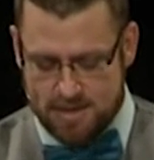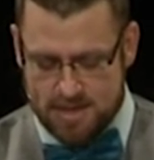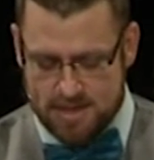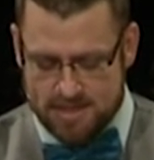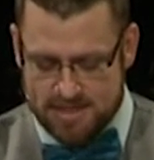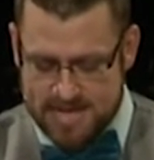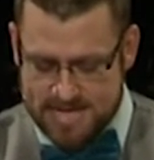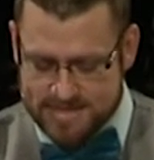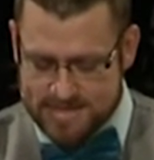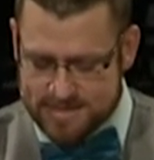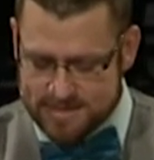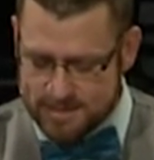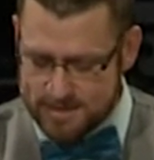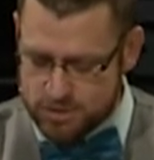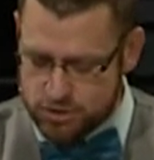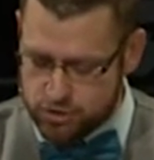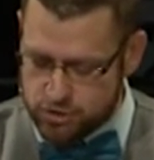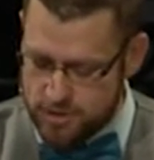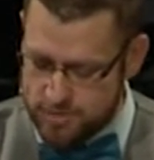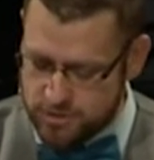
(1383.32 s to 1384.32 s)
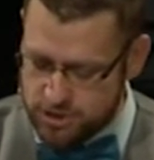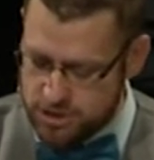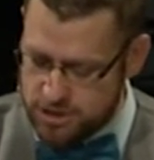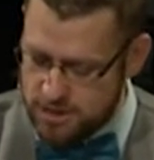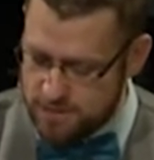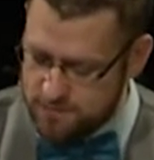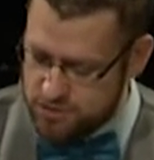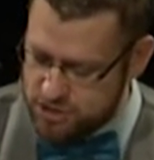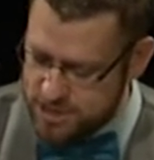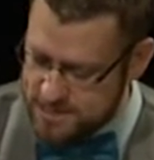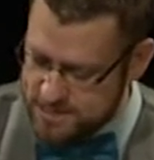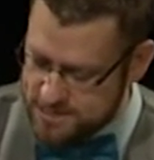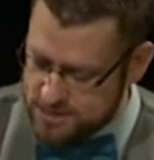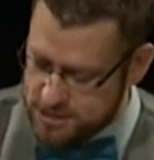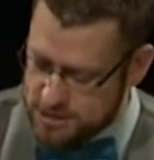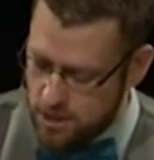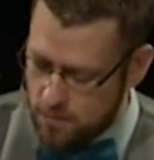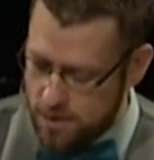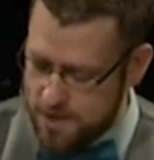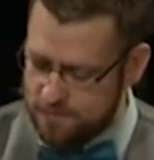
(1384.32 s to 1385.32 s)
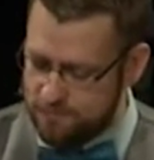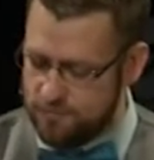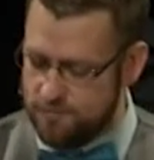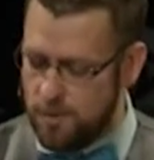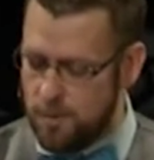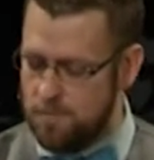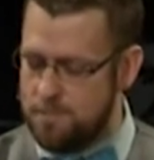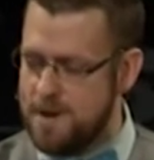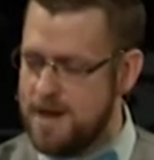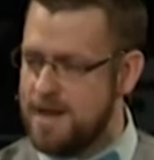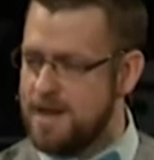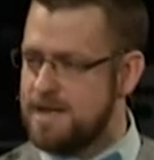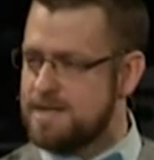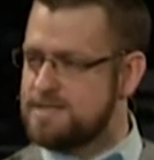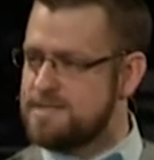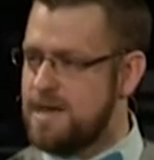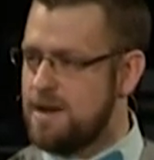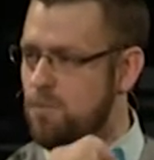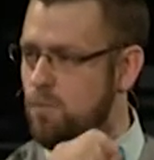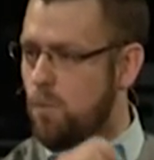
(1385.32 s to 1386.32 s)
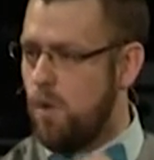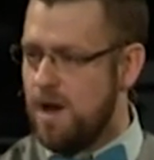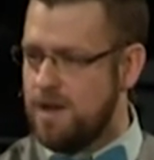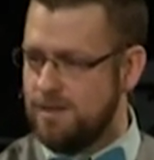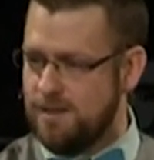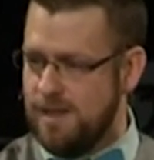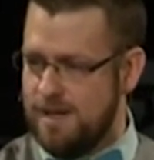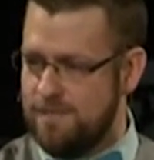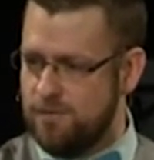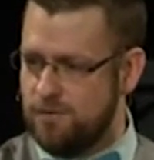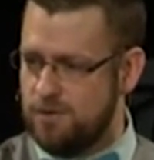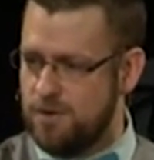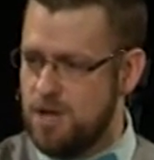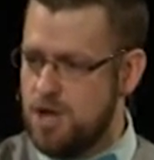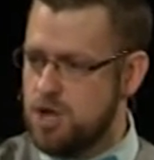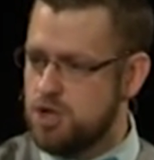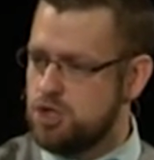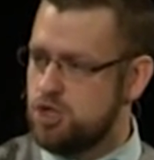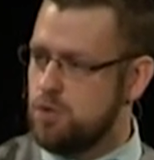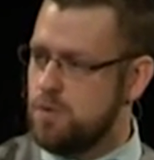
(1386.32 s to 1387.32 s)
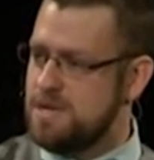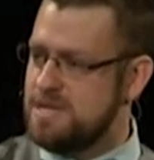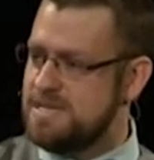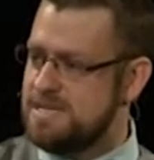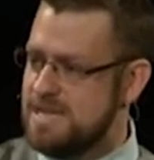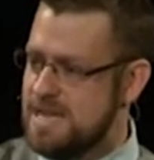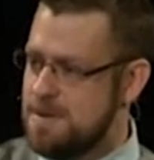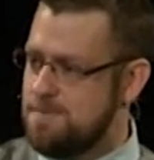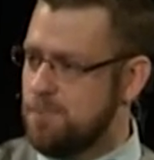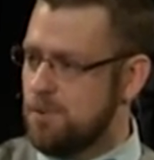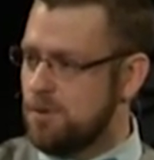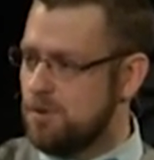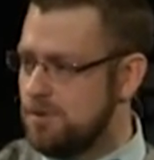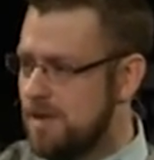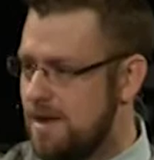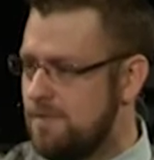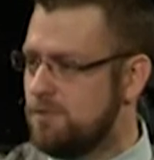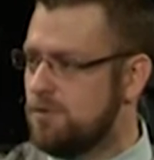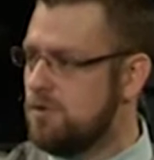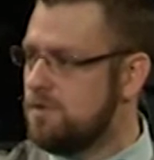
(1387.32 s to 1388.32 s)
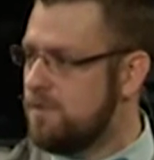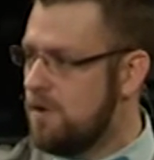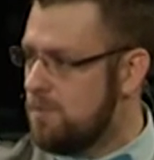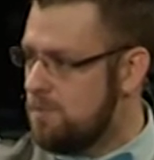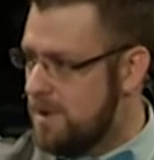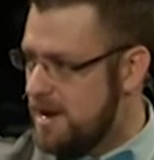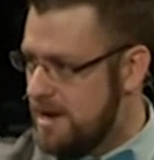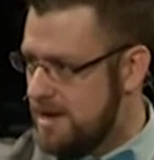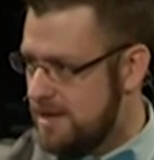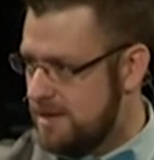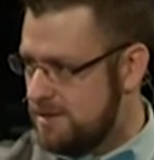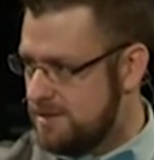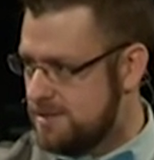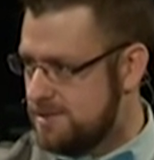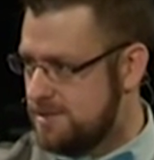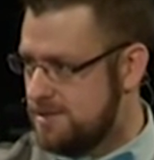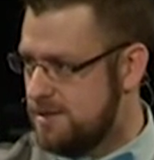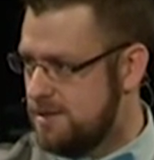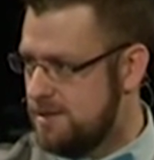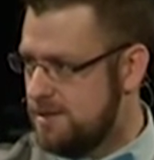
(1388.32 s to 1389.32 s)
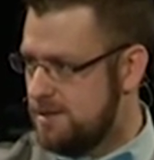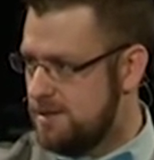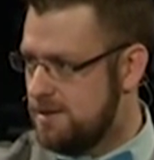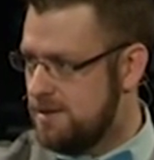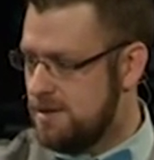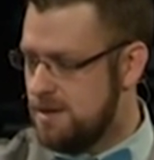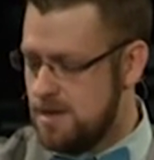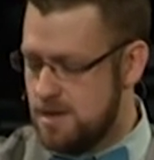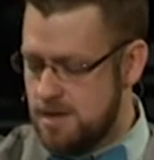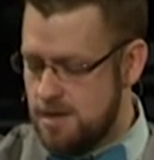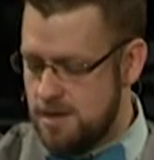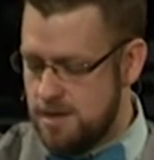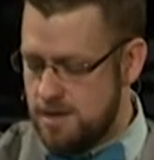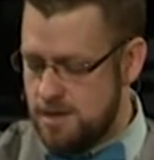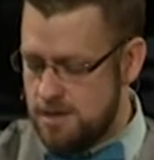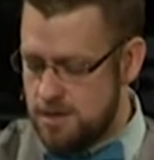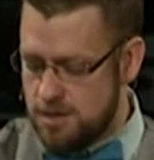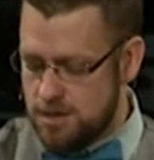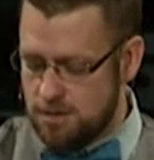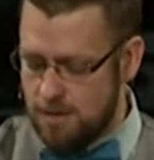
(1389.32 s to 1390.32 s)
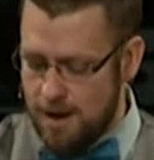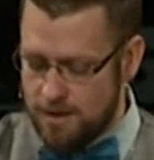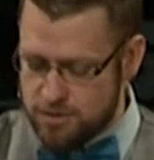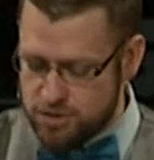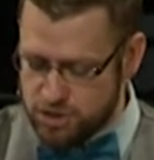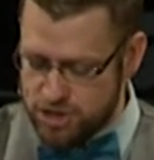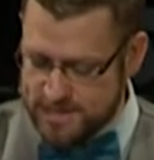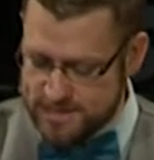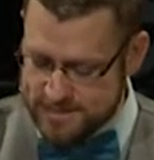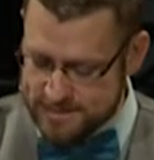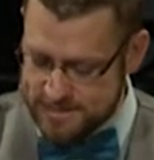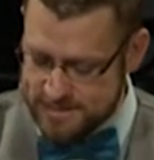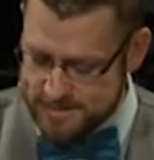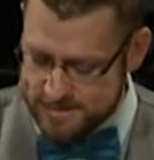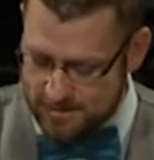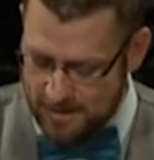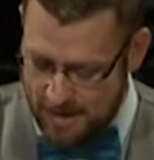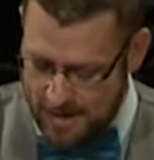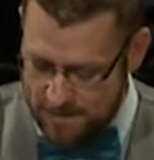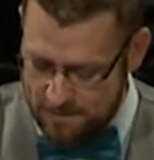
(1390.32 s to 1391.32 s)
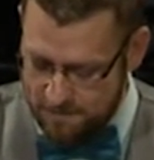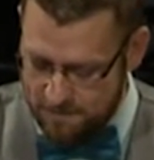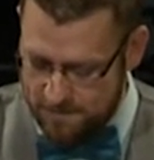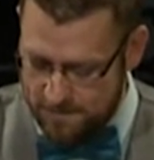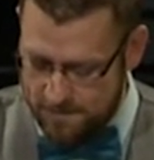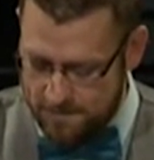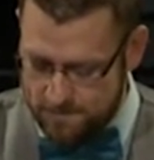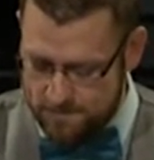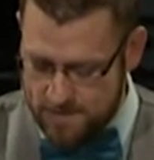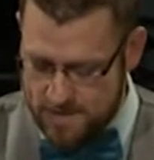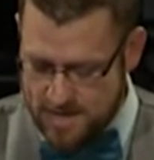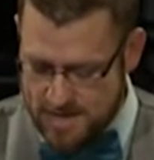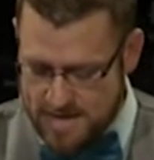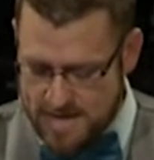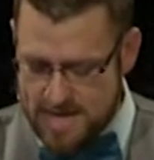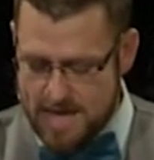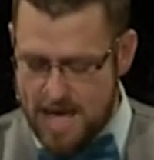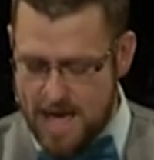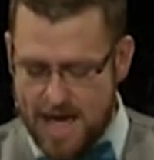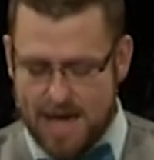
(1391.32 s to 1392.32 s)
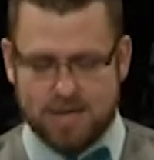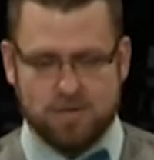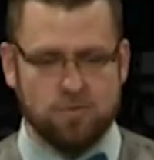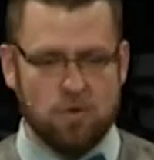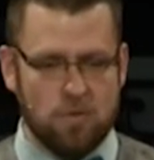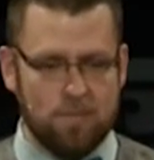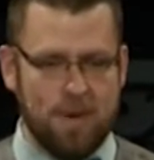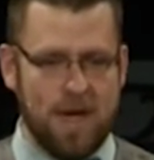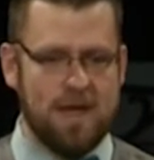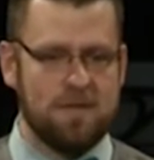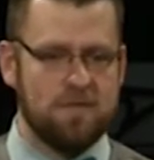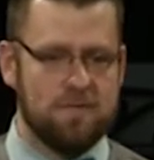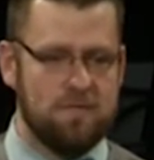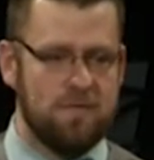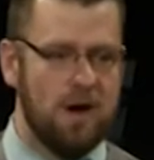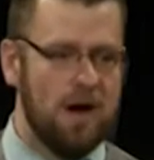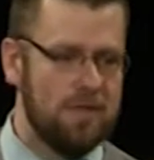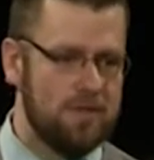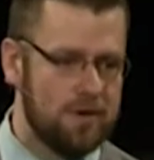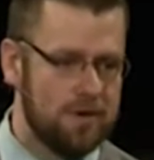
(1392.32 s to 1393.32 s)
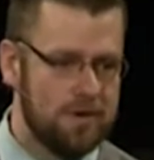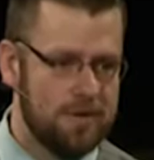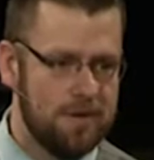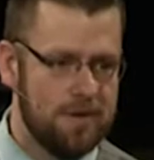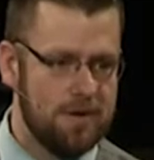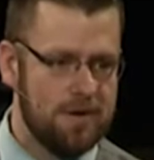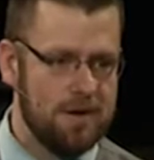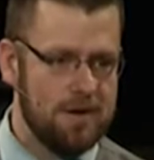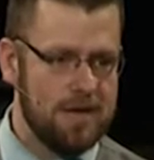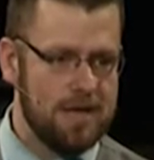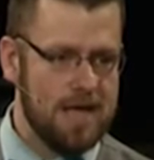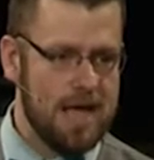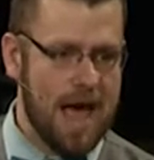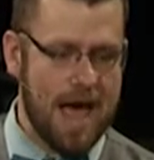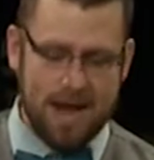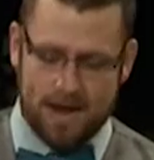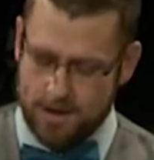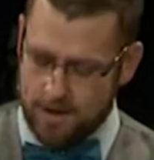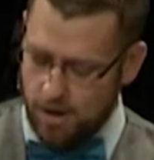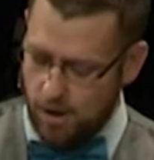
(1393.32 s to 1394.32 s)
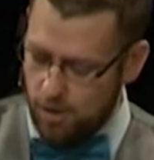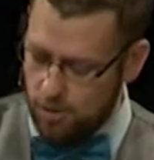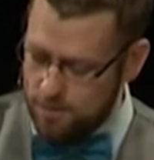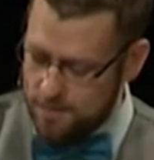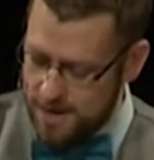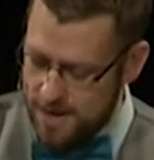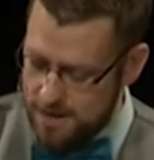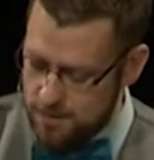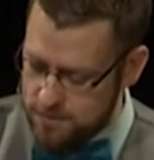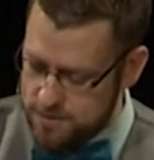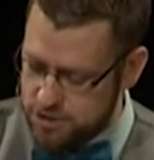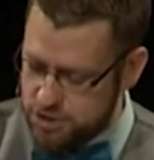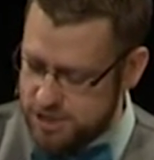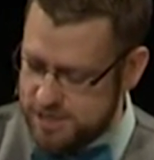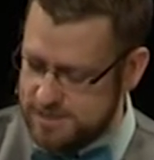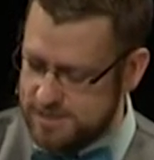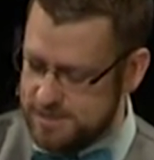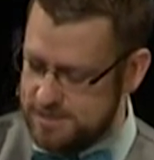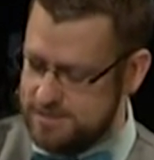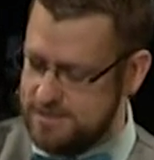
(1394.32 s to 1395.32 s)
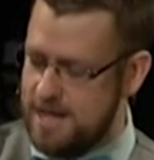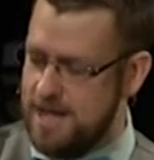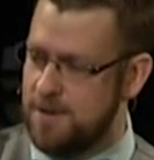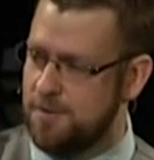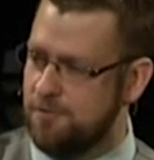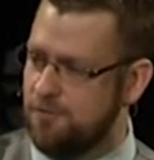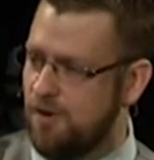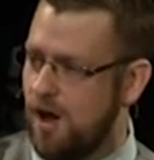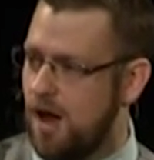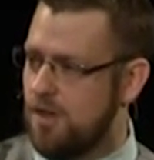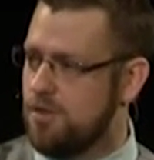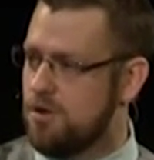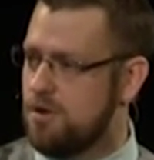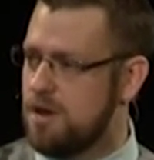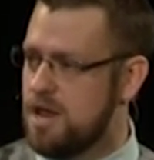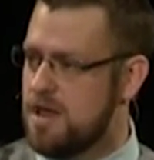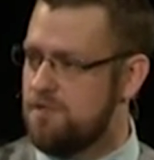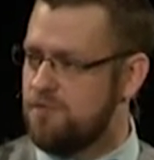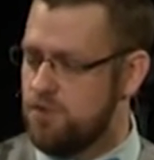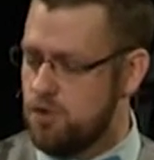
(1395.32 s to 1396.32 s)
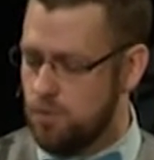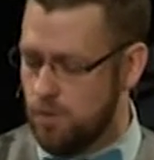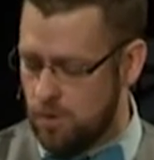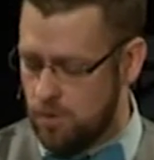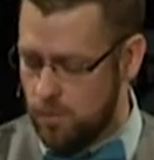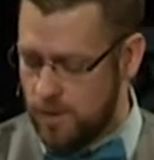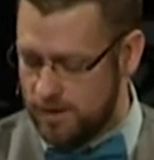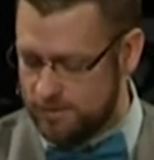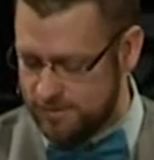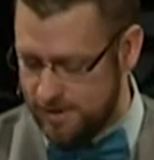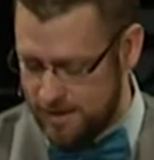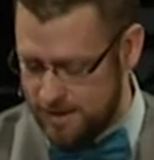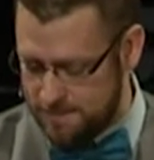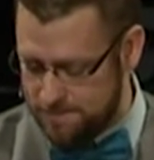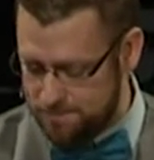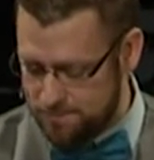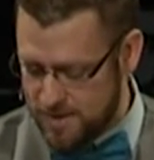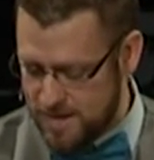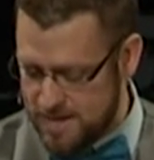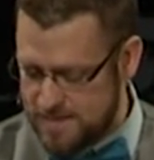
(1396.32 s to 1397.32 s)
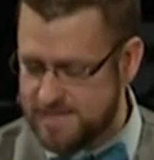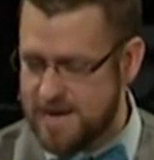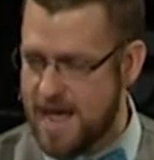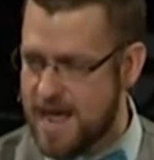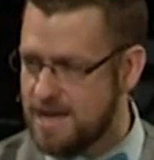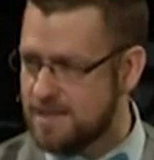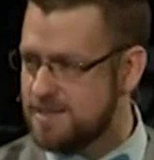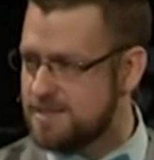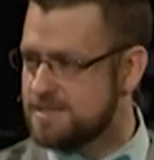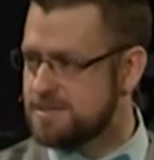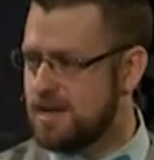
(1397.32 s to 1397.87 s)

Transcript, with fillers: This is a description of Jesus going from obedience at one level to a deeper level of obedience. Throughout Jesus' life, he had to obey the Father. And it culminated with Jesus saying, Father, if you are willing, take this